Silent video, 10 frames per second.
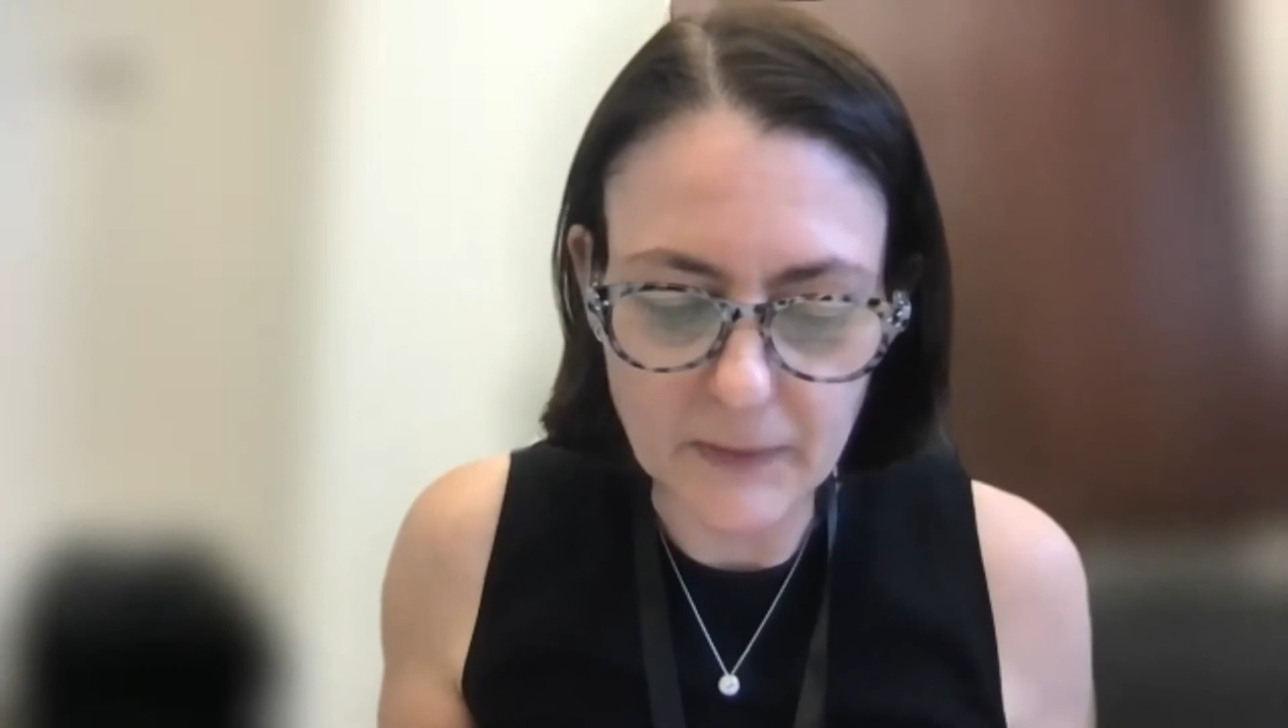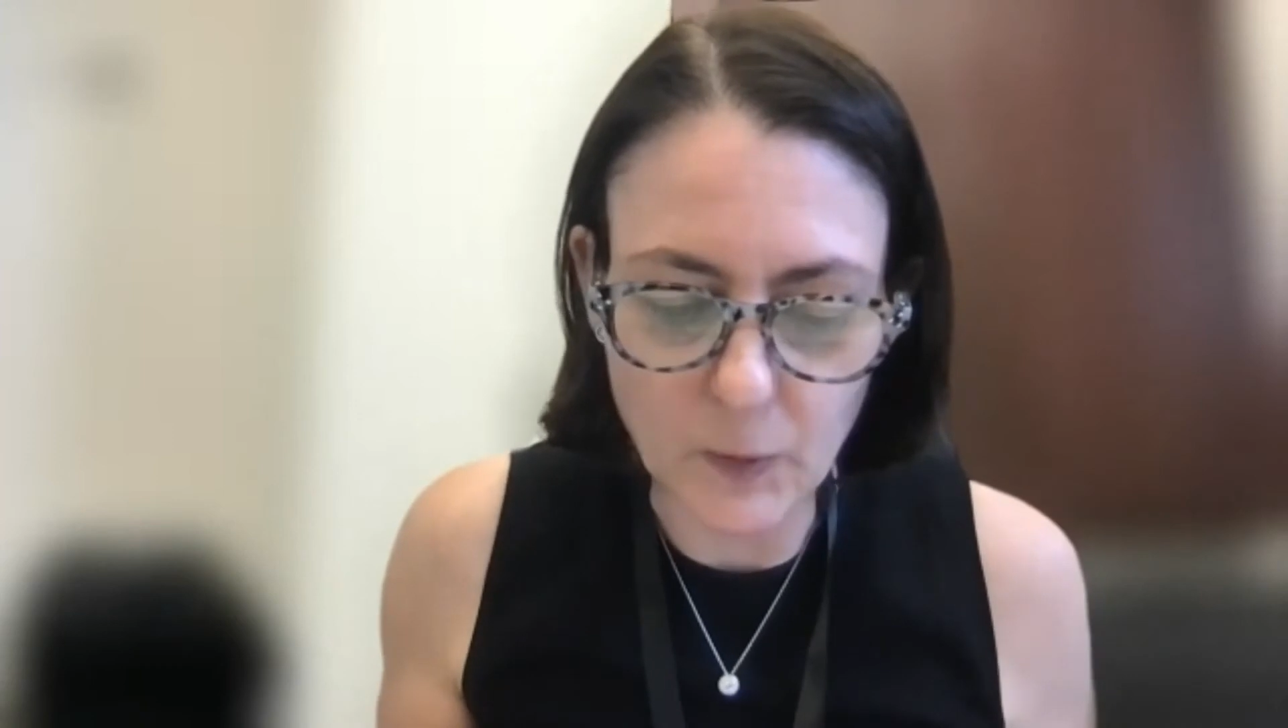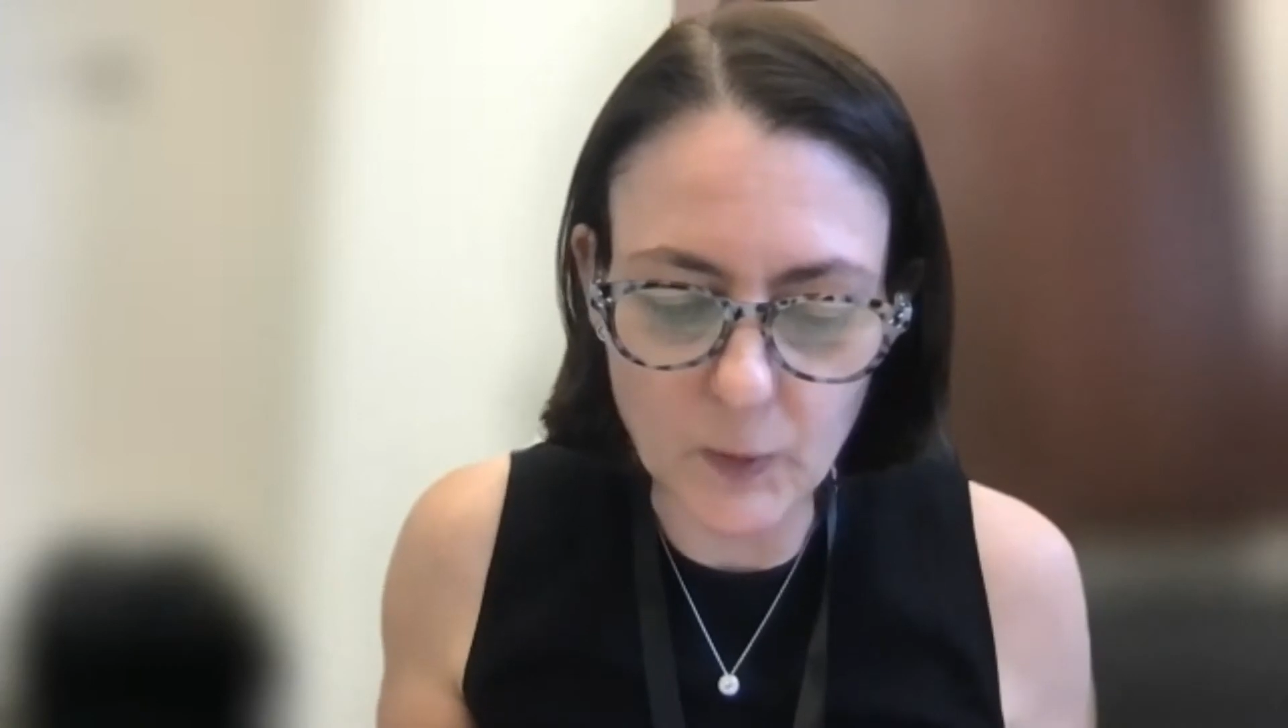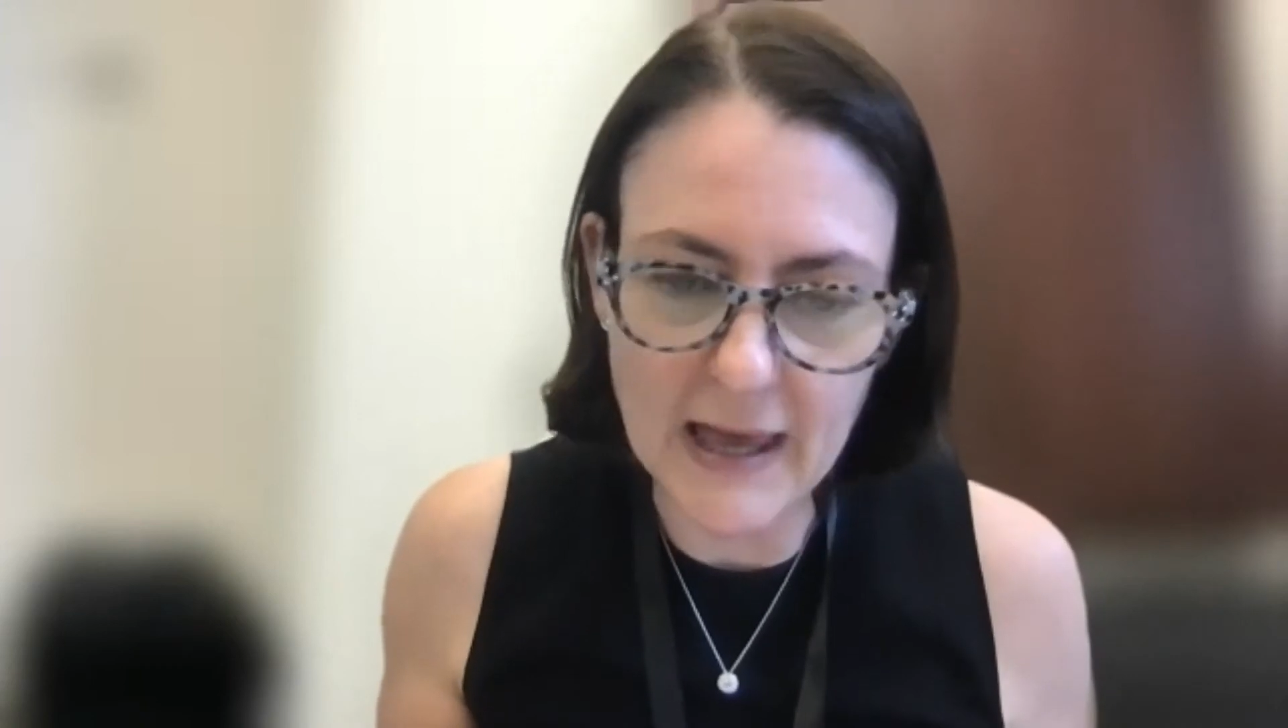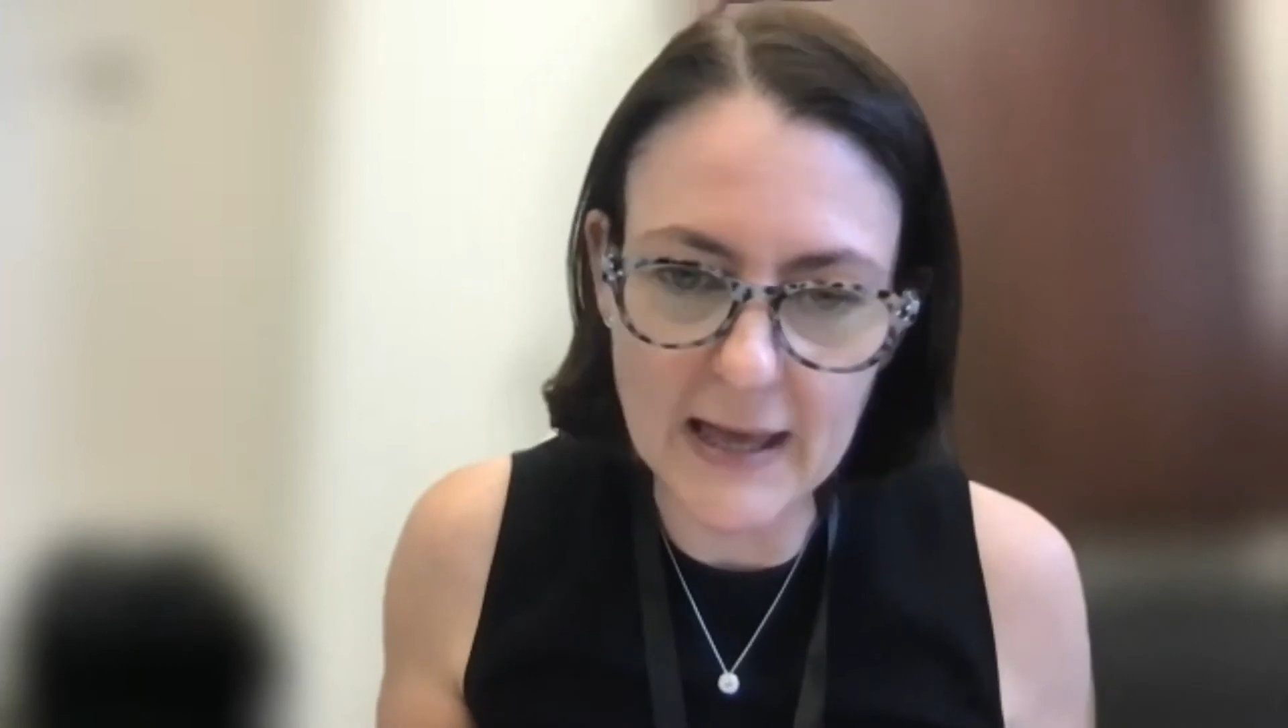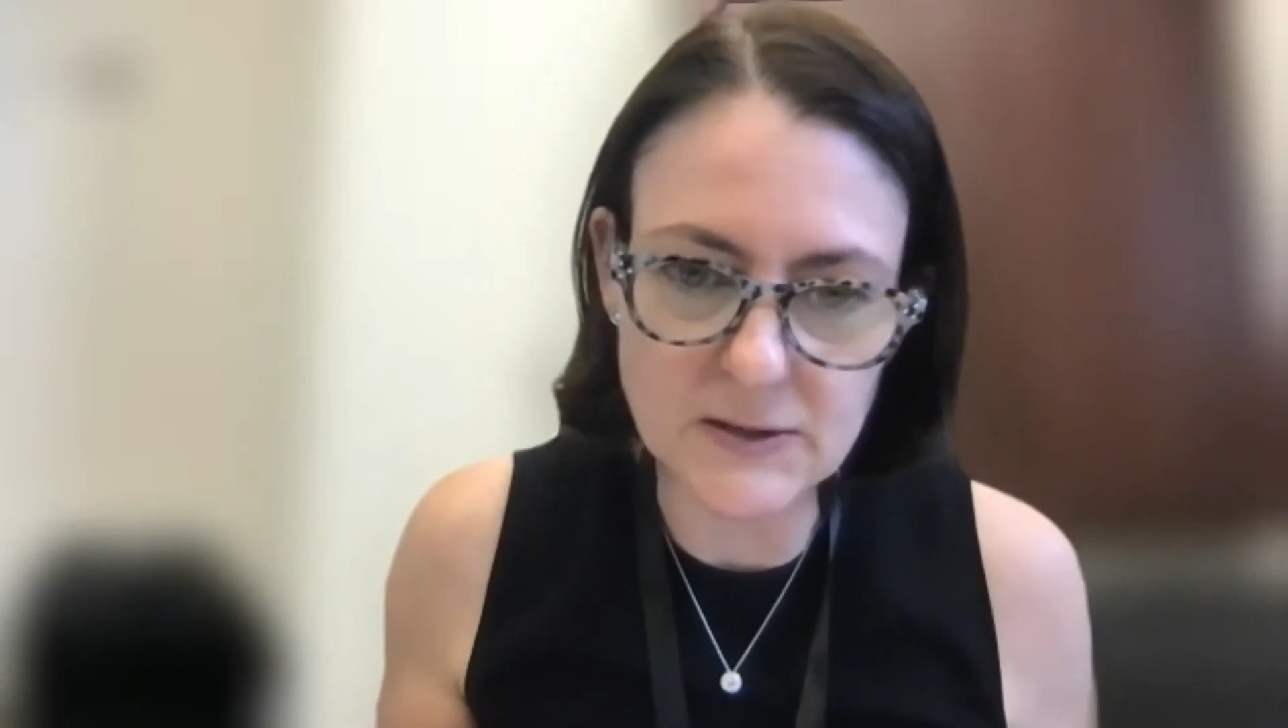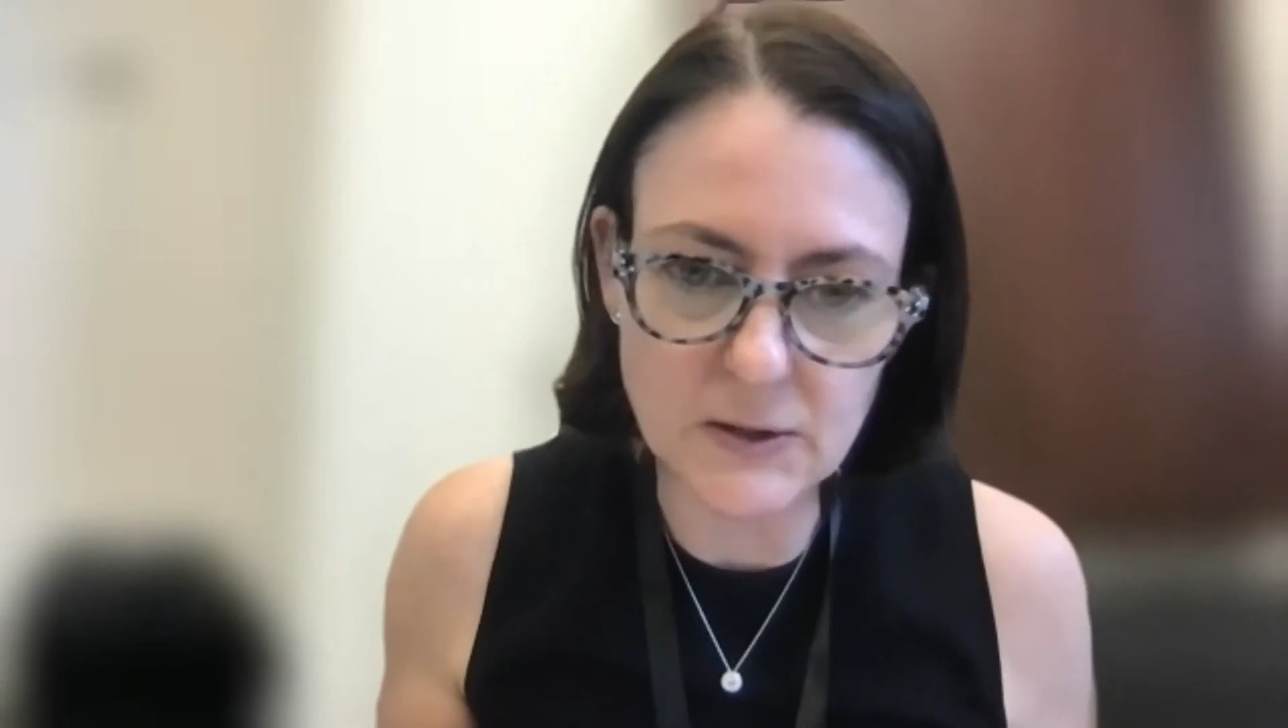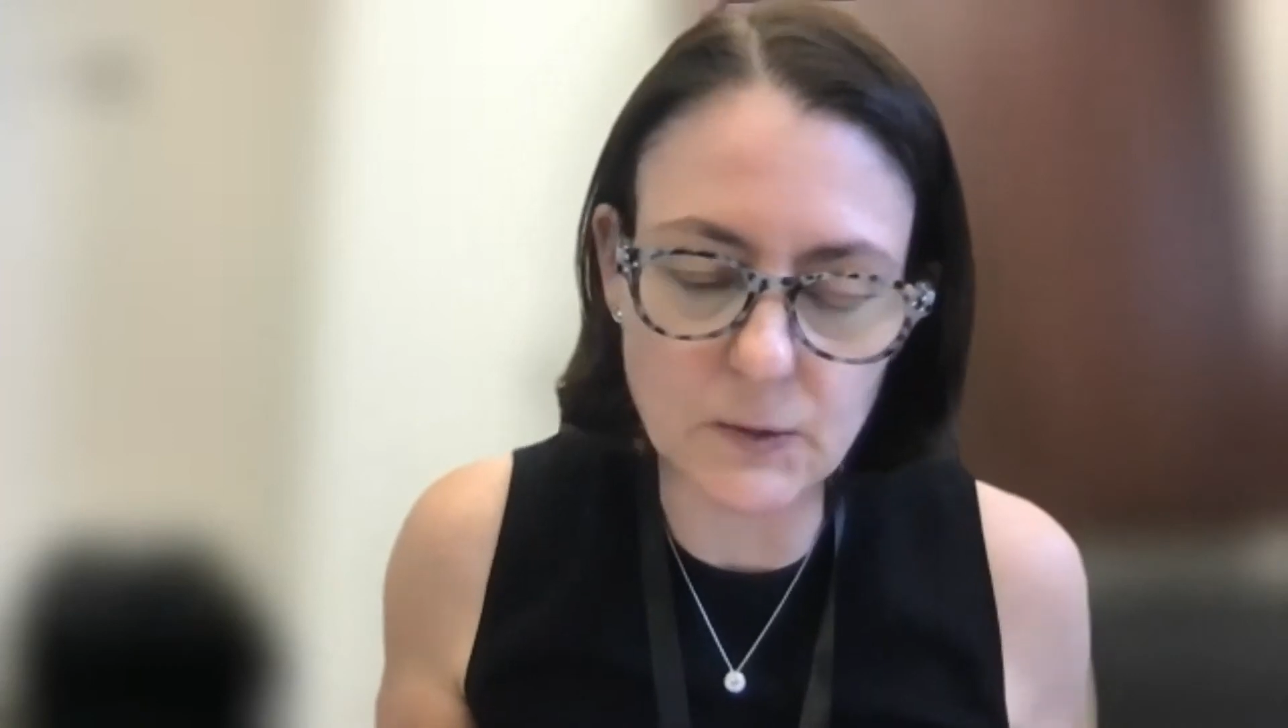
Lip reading: We had a